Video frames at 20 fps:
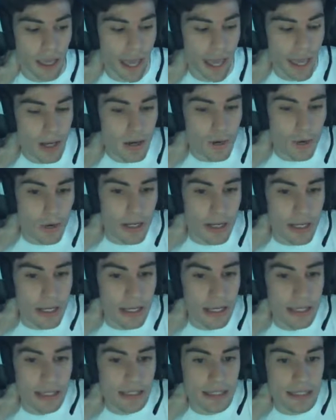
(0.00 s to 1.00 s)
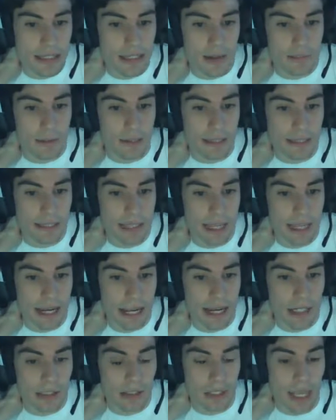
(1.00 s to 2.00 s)
Android is a place that
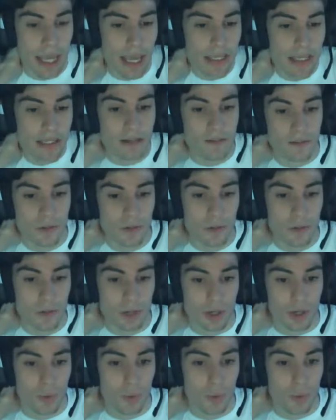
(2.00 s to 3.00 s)
actually has a future,